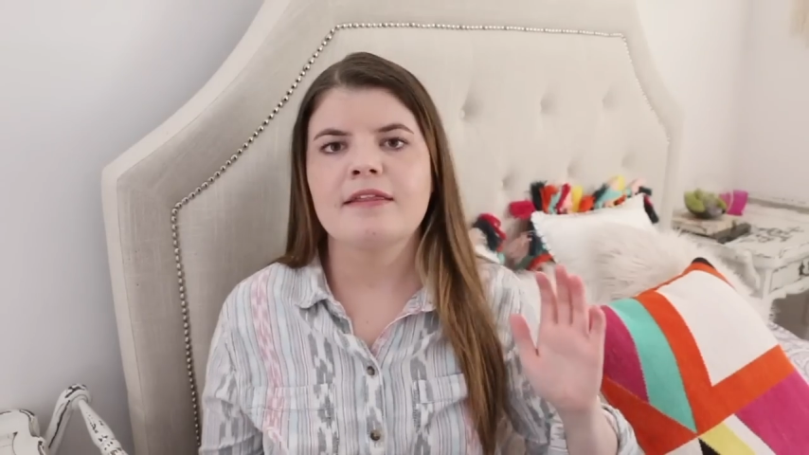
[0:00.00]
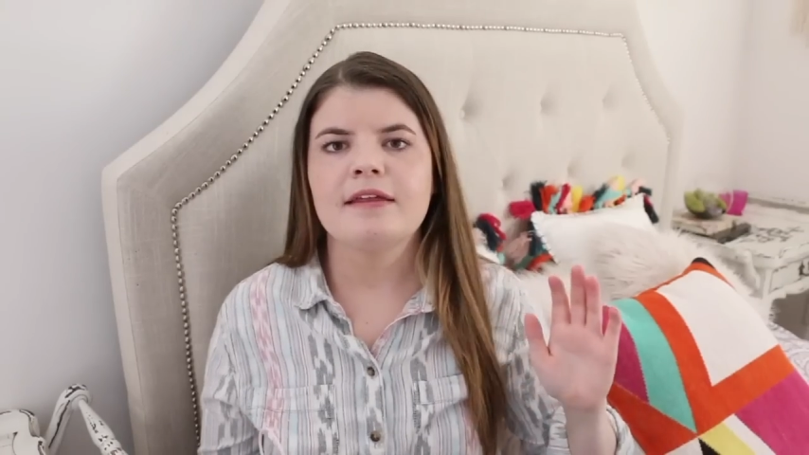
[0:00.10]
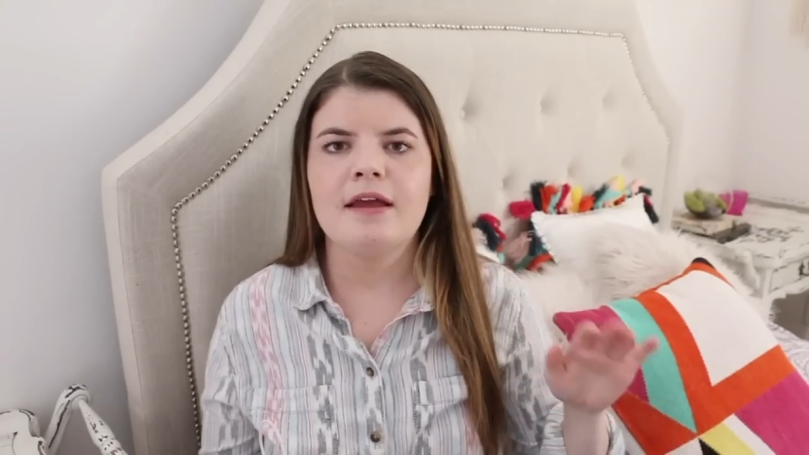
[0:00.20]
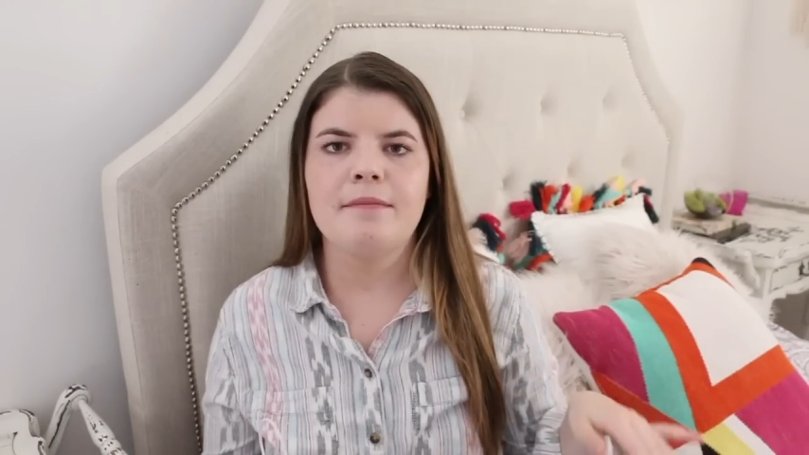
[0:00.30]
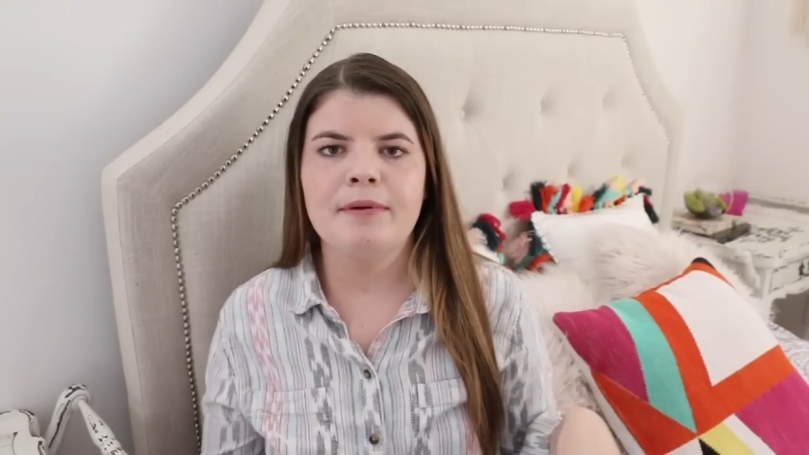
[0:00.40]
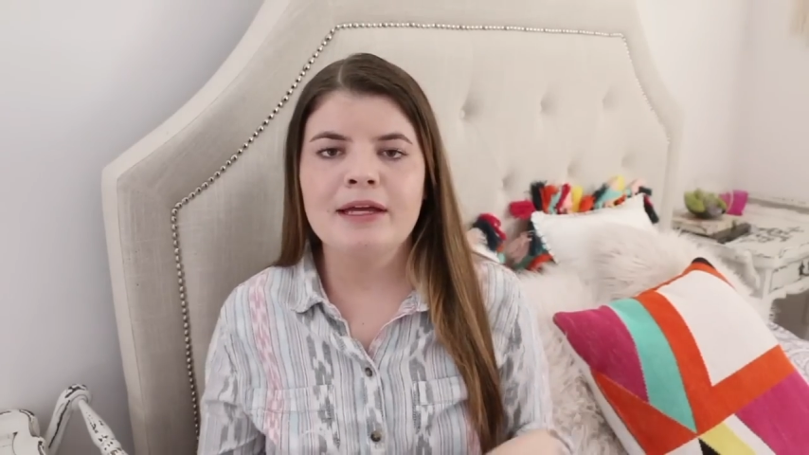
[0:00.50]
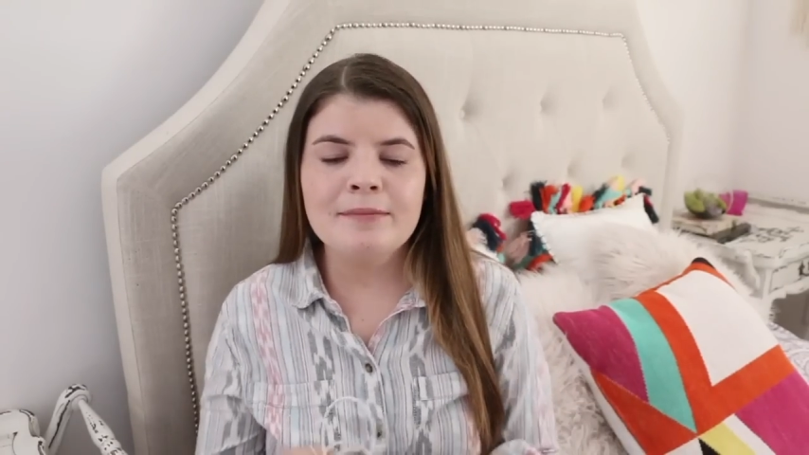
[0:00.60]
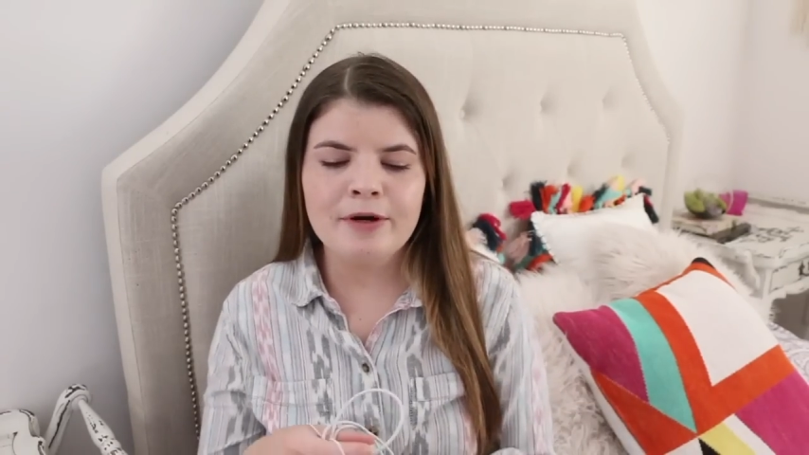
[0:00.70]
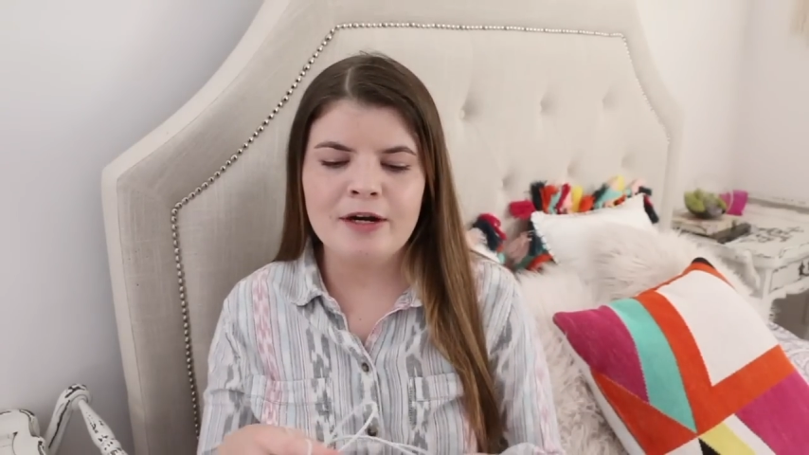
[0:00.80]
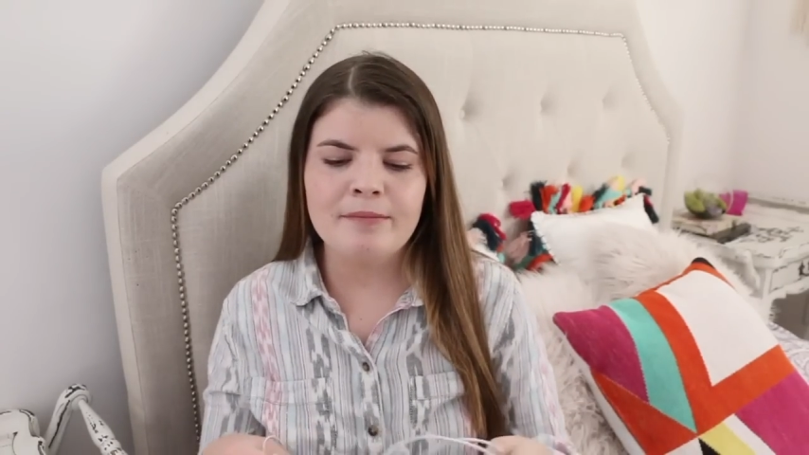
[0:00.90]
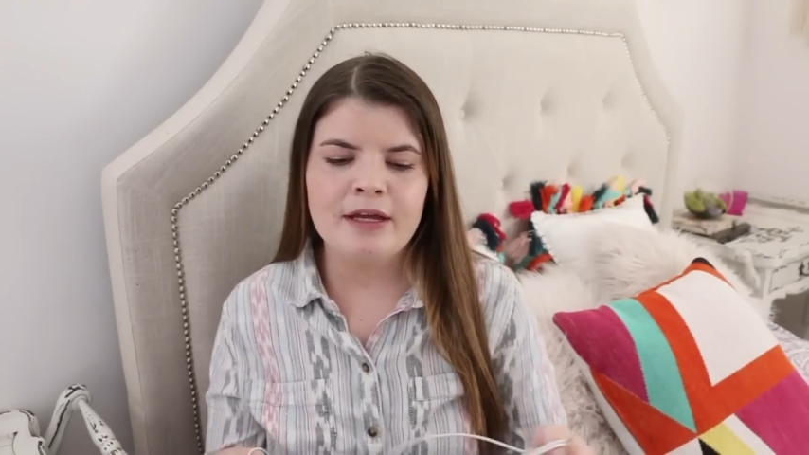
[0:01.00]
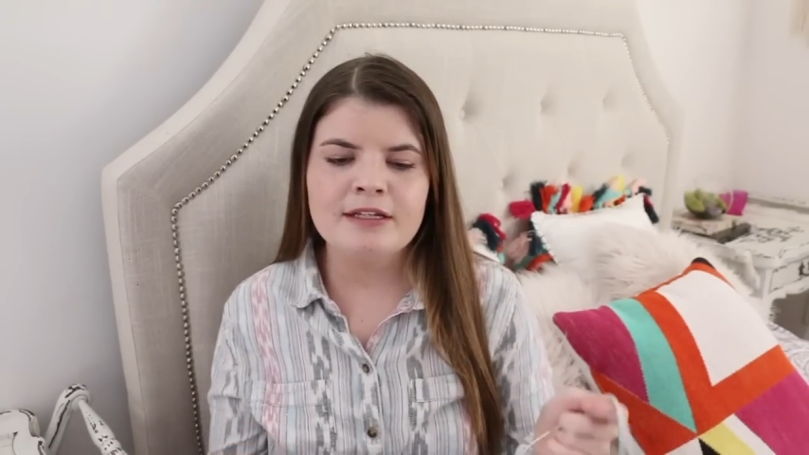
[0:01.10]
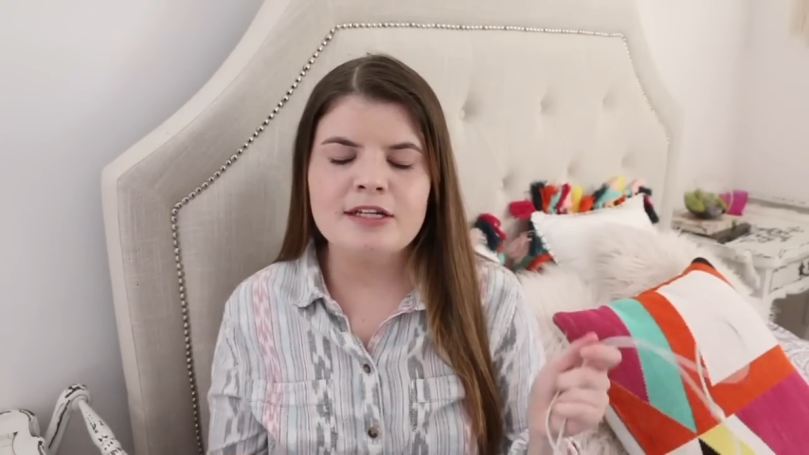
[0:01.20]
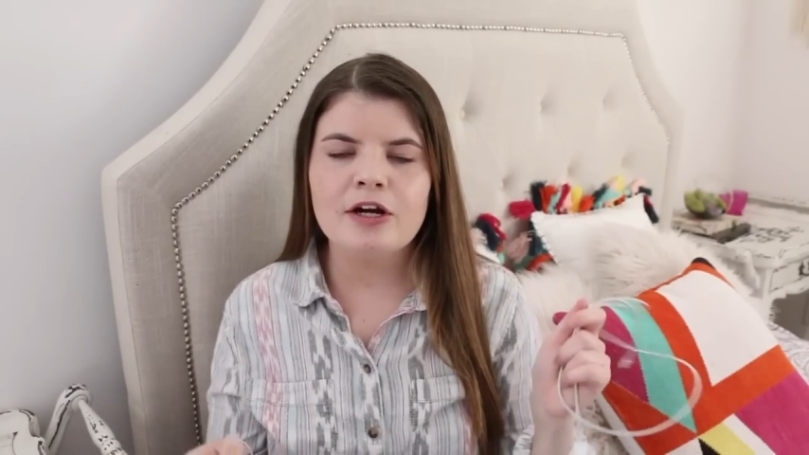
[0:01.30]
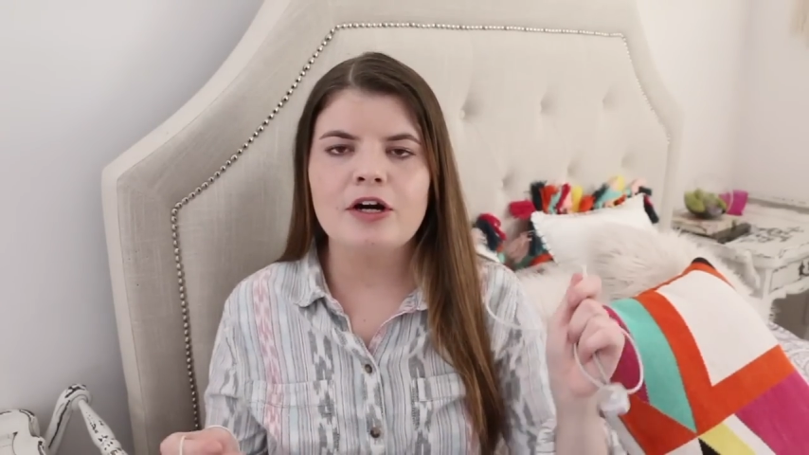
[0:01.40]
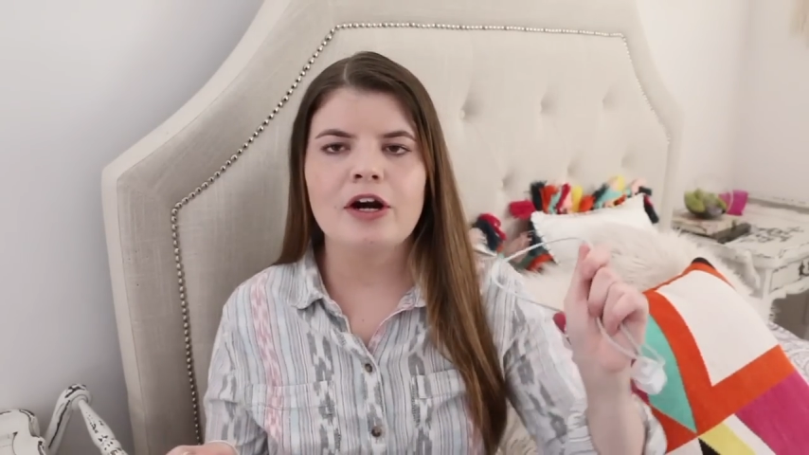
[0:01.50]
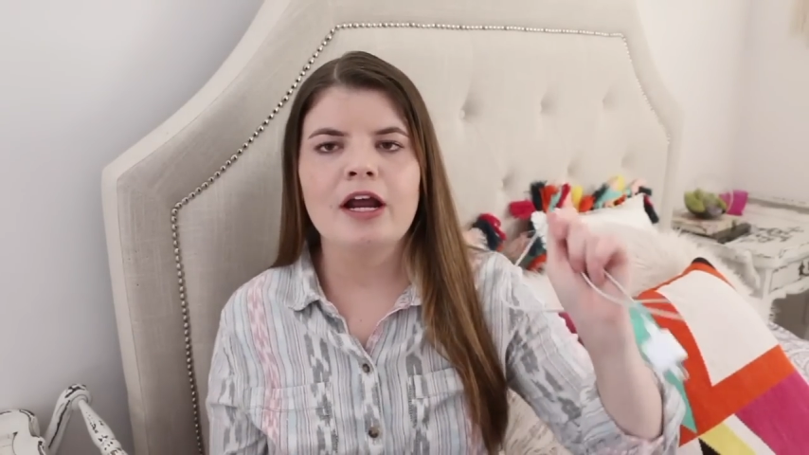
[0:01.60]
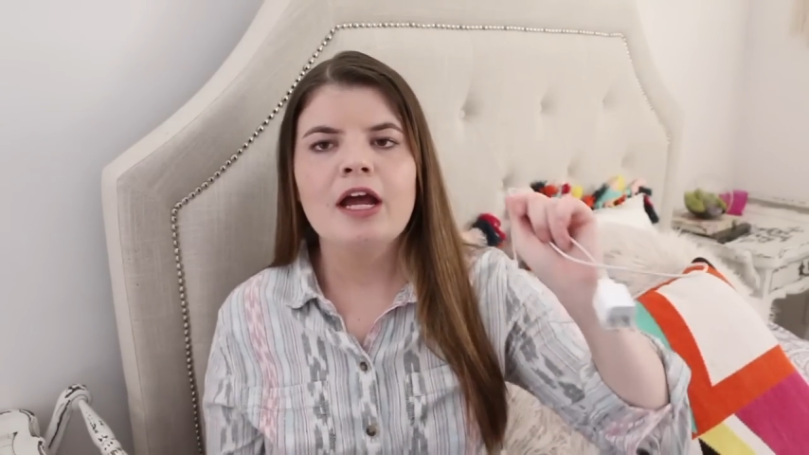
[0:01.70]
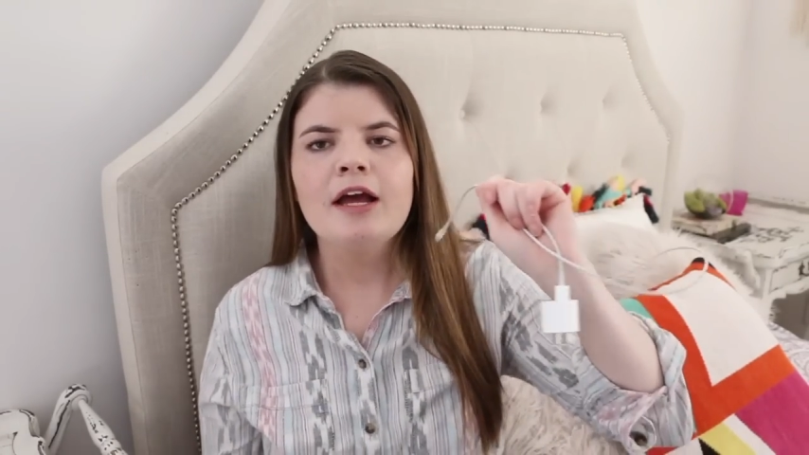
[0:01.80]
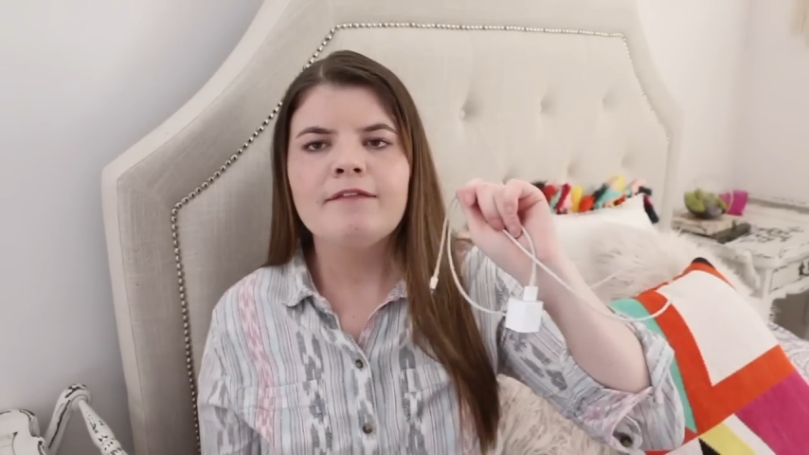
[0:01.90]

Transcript: the big compartment are